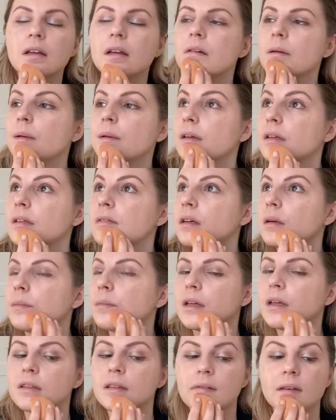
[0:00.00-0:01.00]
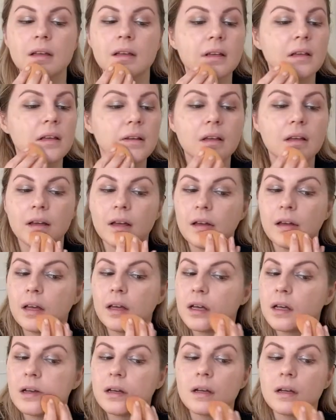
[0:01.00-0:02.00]
Amazing, amazing, amazing.
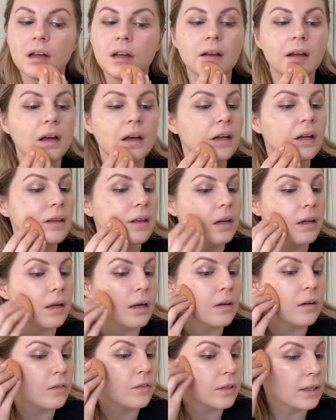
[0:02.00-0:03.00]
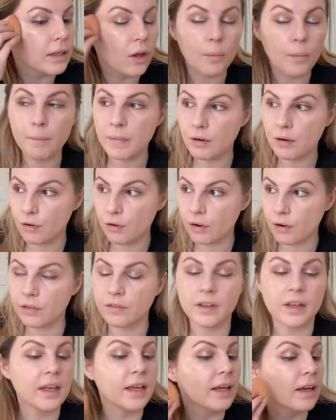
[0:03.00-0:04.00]
And then I have a little mirror
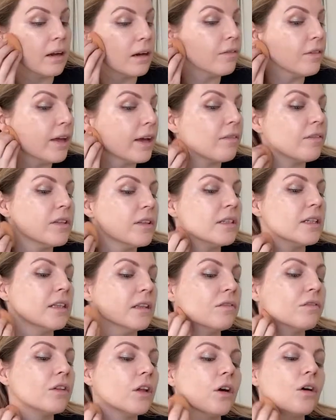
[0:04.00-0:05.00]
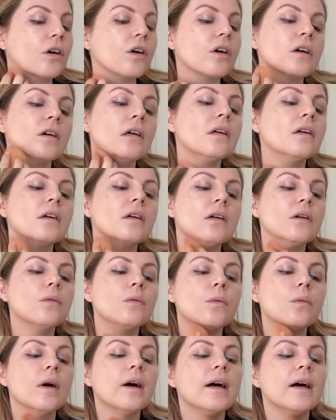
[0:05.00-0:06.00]
over here, if you haven't seen the vlog,
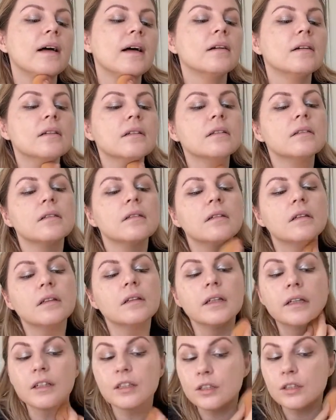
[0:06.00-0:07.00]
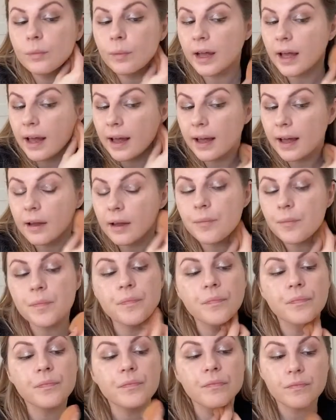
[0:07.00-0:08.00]
where I can do my hair
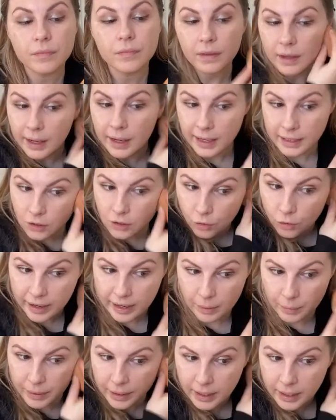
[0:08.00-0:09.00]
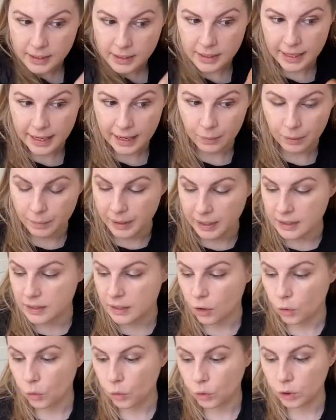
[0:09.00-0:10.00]
it's great because now it means
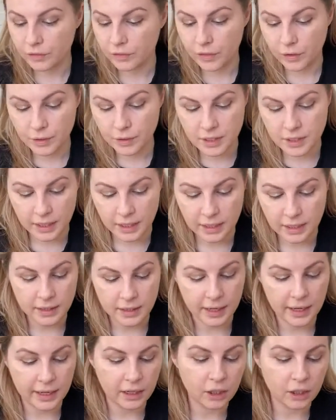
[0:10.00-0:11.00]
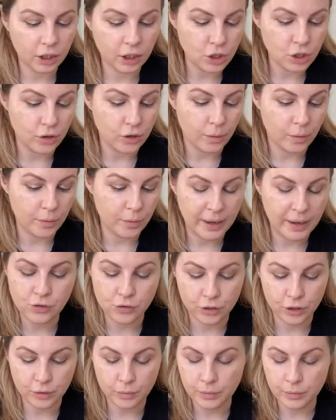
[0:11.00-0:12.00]
that all of those things that kind of clutter up
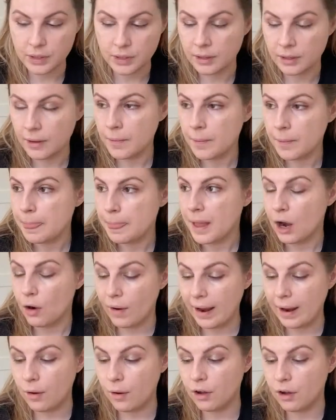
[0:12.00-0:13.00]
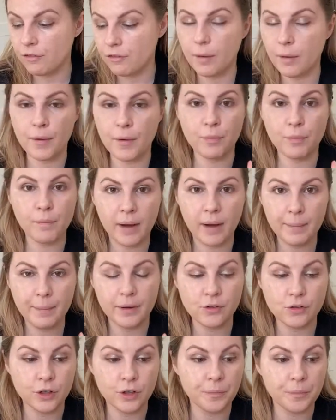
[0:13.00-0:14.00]
bedrooms are out of both my
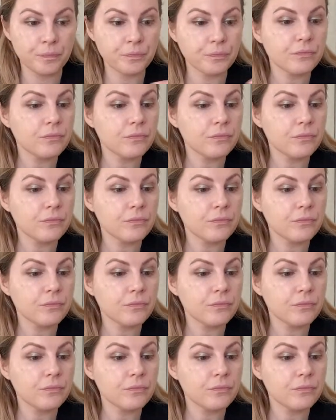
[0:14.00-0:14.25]
bedroom